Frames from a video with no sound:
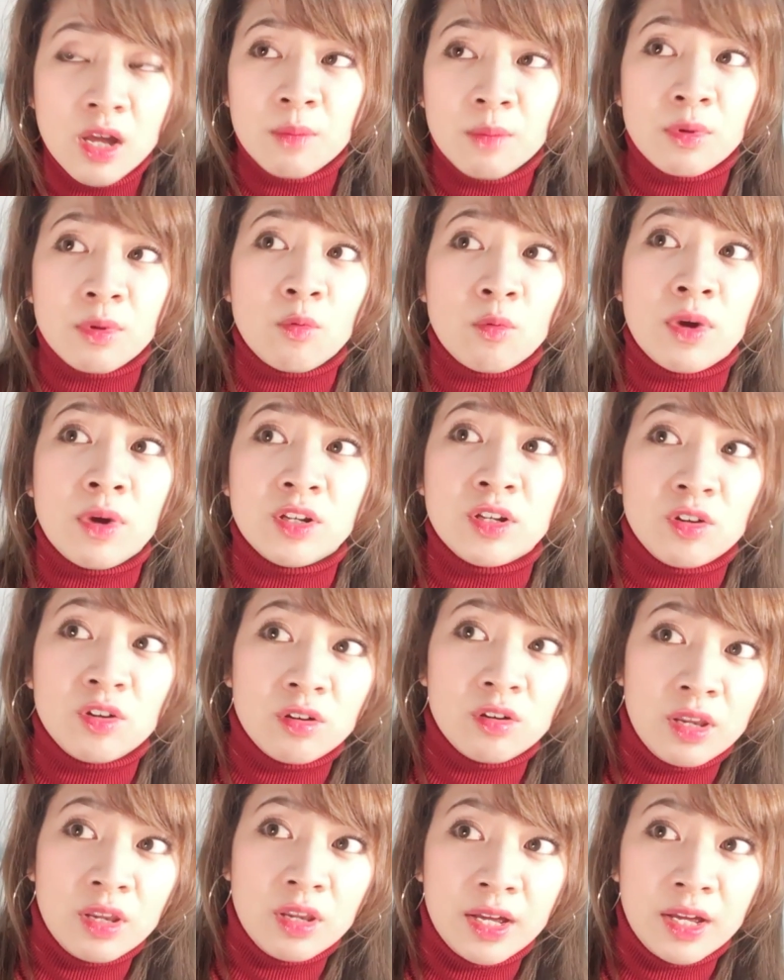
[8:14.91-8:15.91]
But when you're
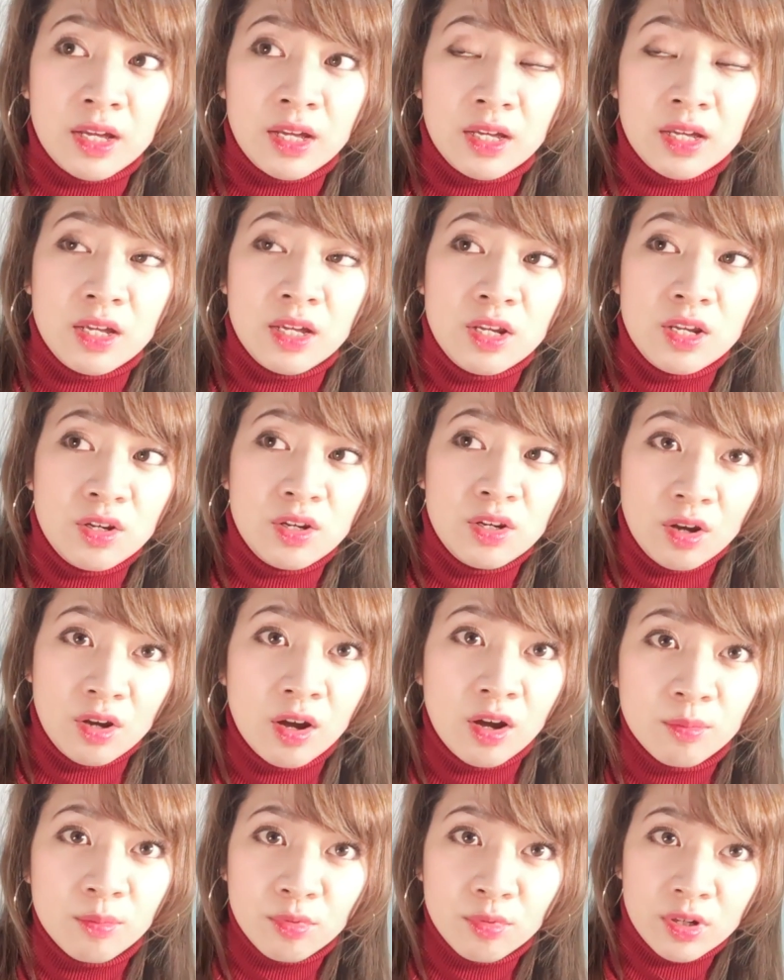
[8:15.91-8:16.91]
like
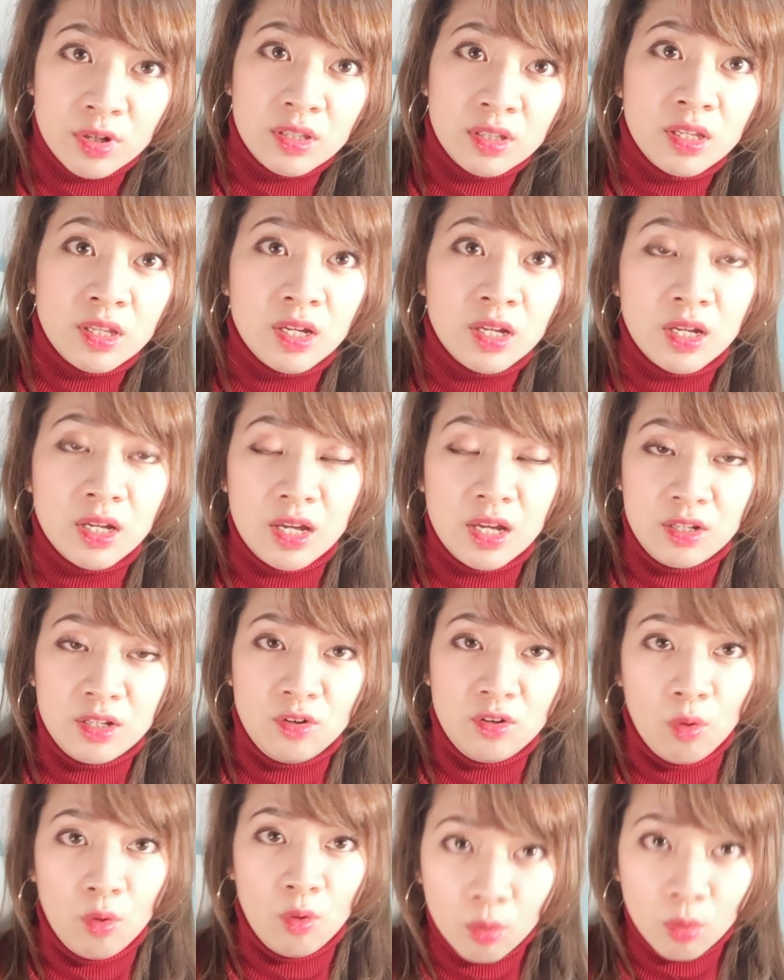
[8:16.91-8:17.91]
not breathing and
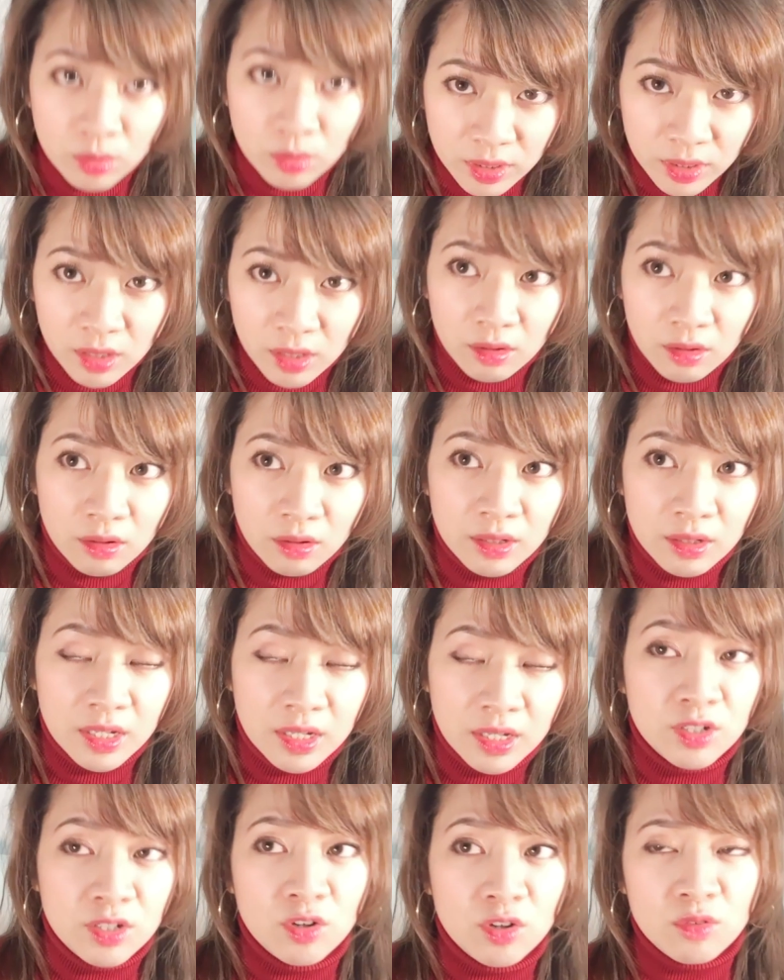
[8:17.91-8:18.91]
you're holding on
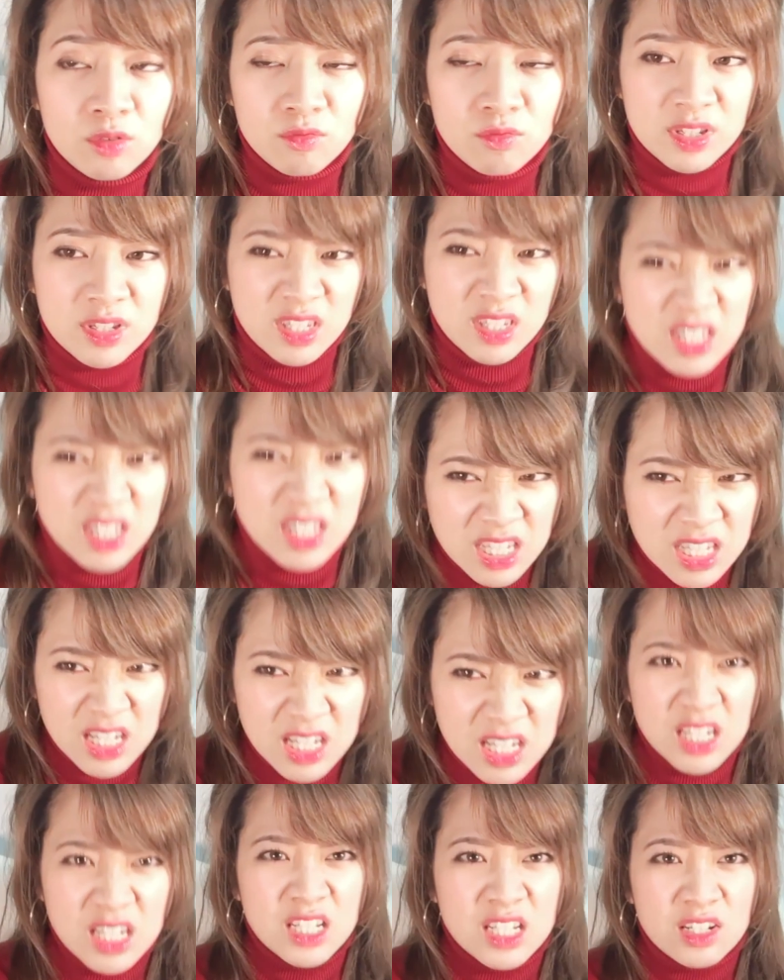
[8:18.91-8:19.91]
and you're
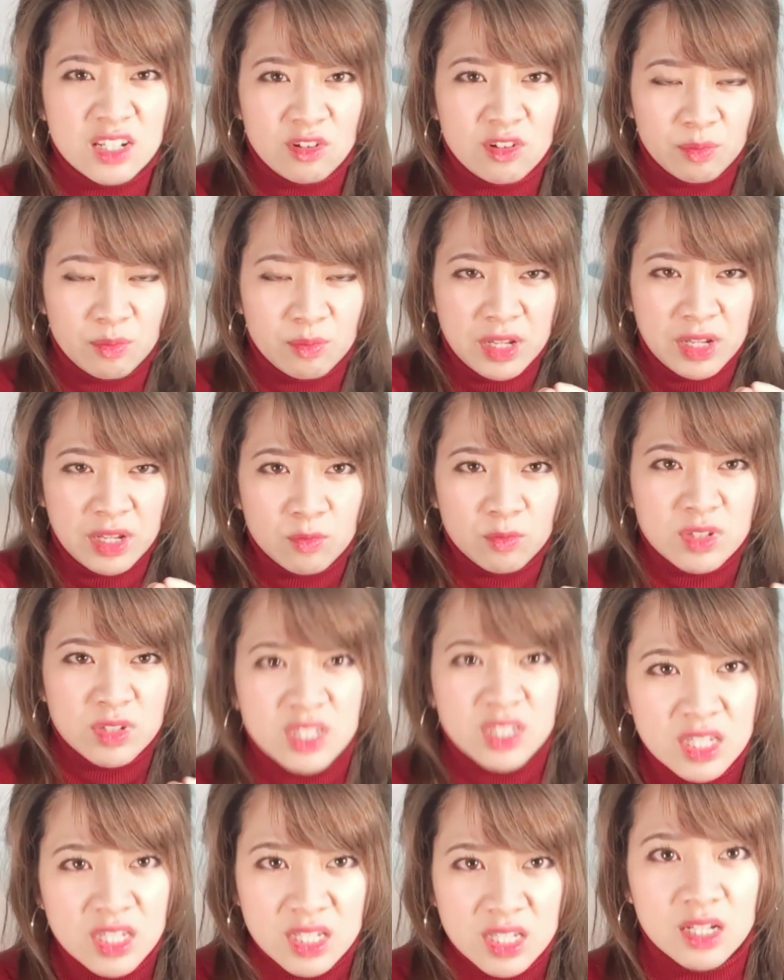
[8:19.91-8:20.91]
resistant, you're being
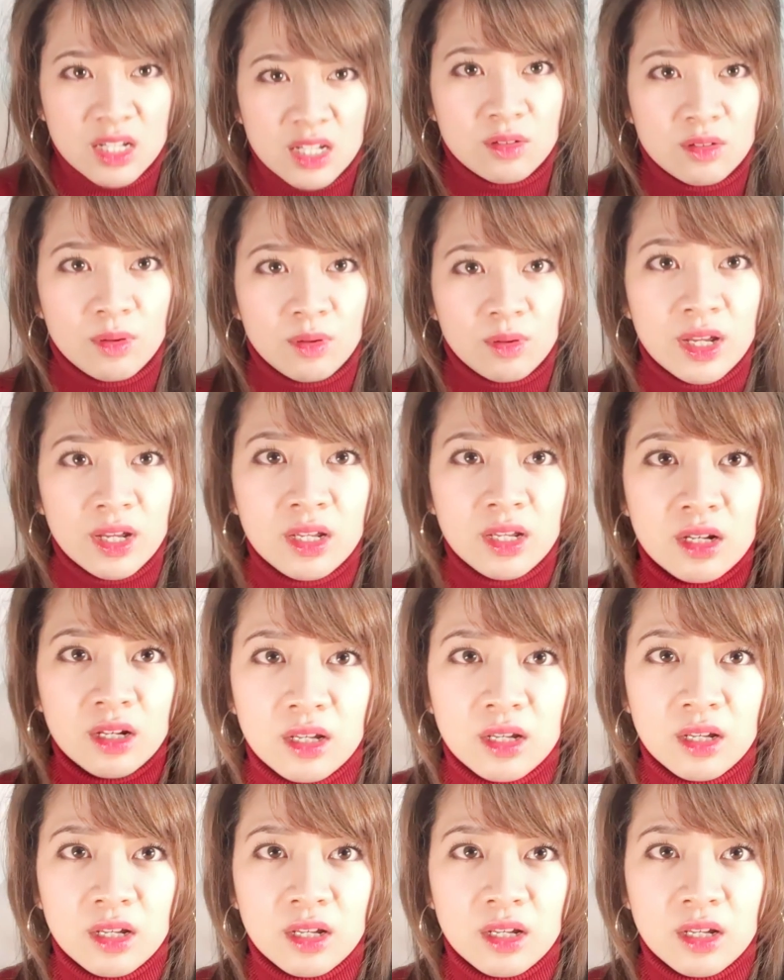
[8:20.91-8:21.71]
resistant, right?